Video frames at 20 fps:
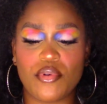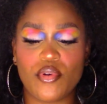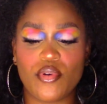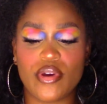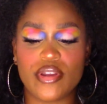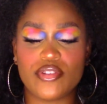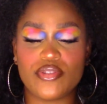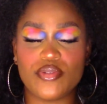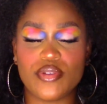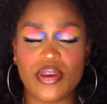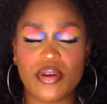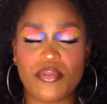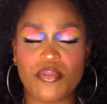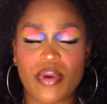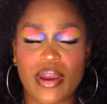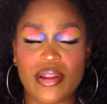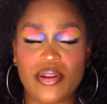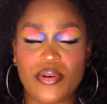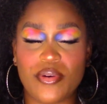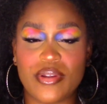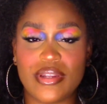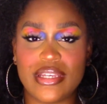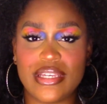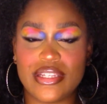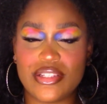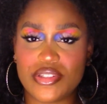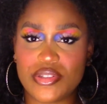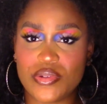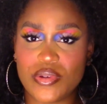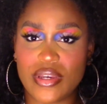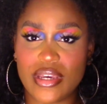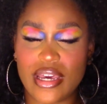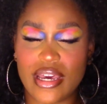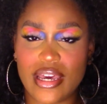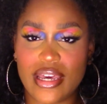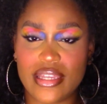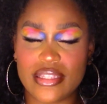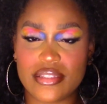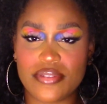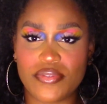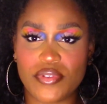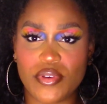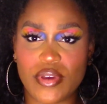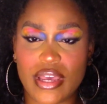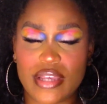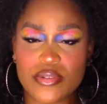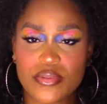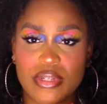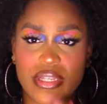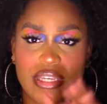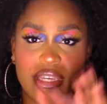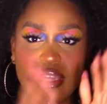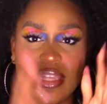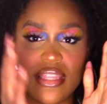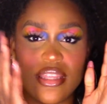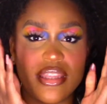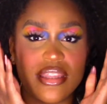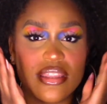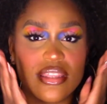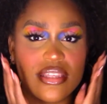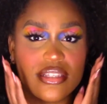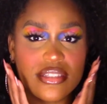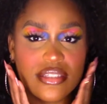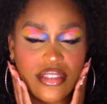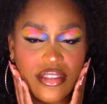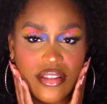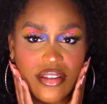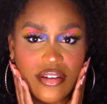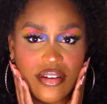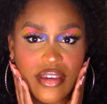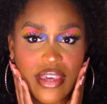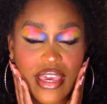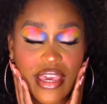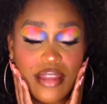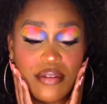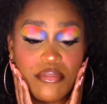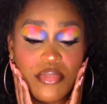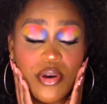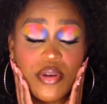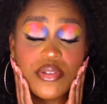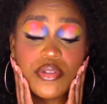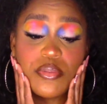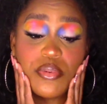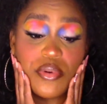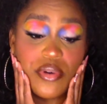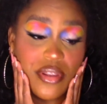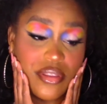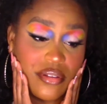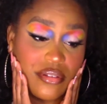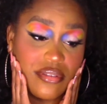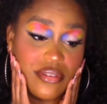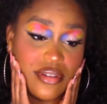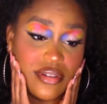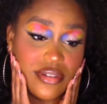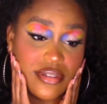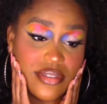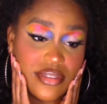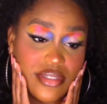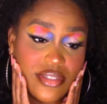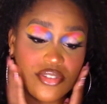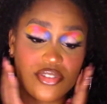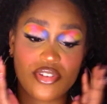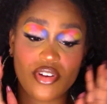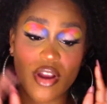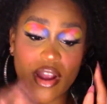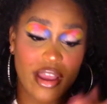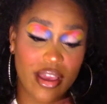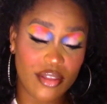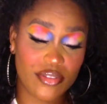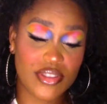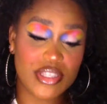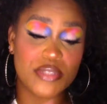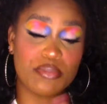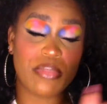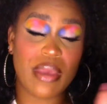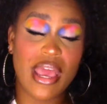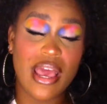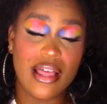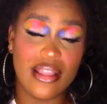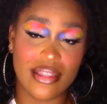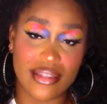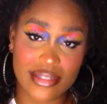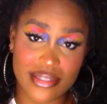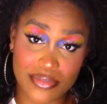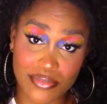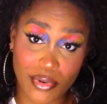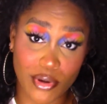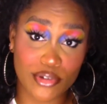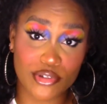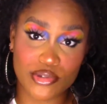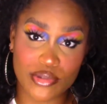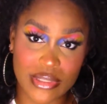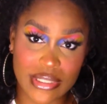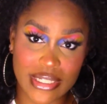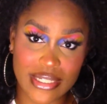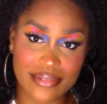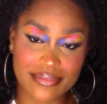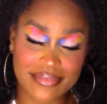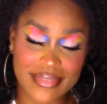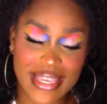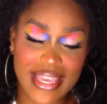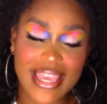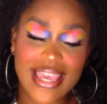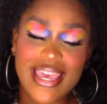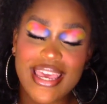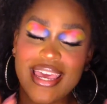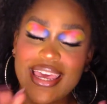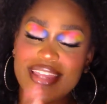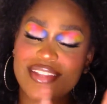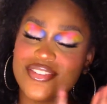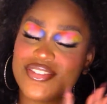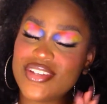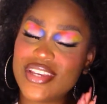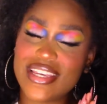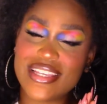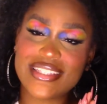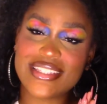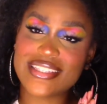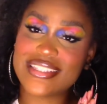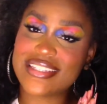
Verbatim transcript: going to get right on into it, guys. If you guys want to get this look and multiple other looks and try out these palettes virtually, just